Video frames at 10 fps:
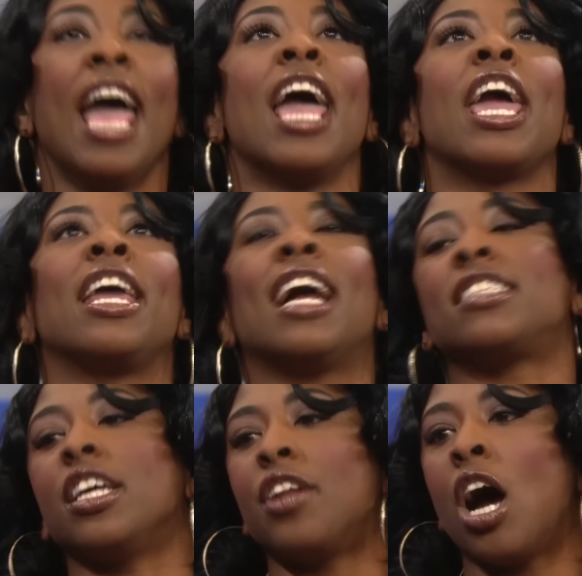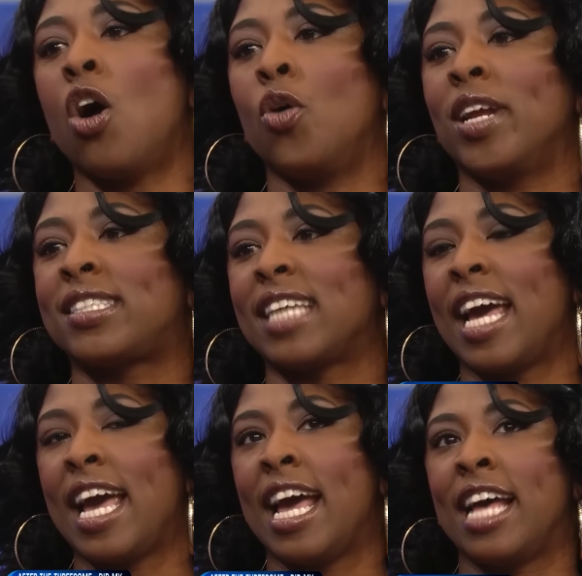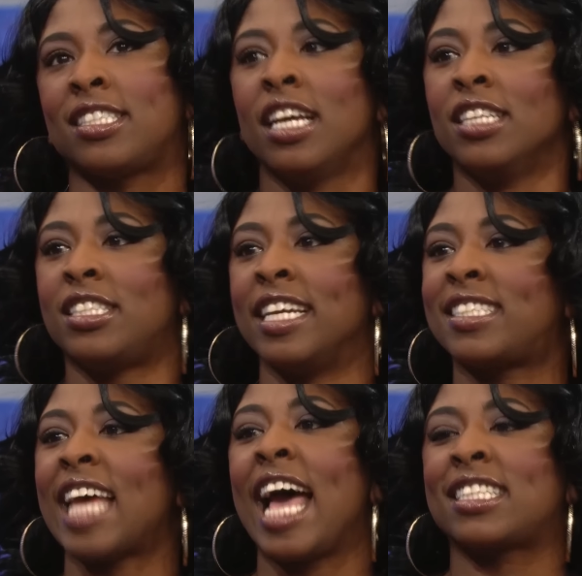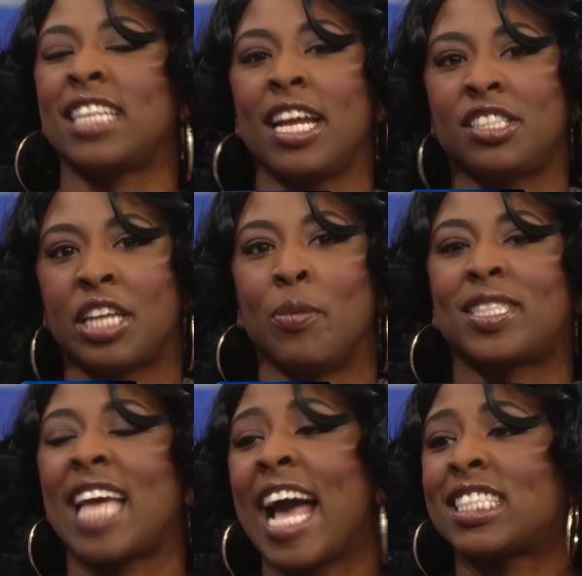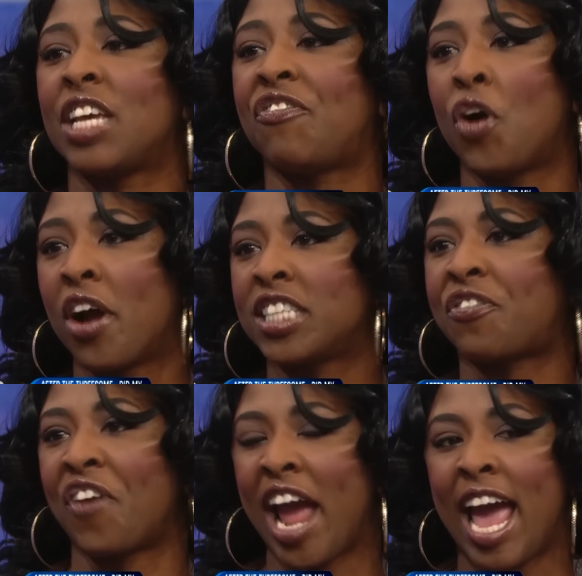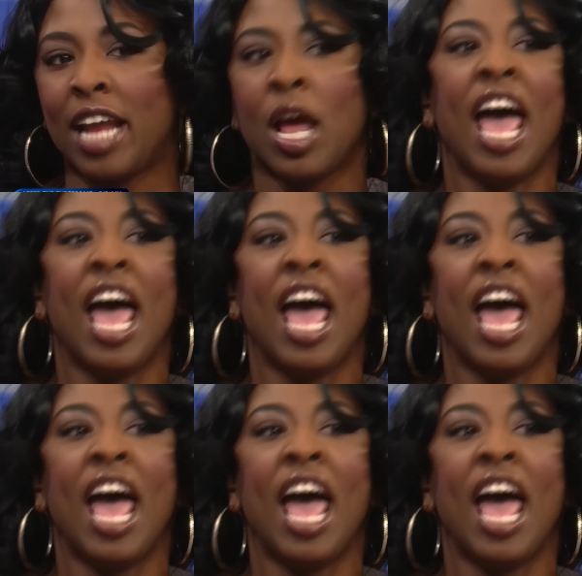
He doesn't know who this is. She's texting. She was texting for his friend.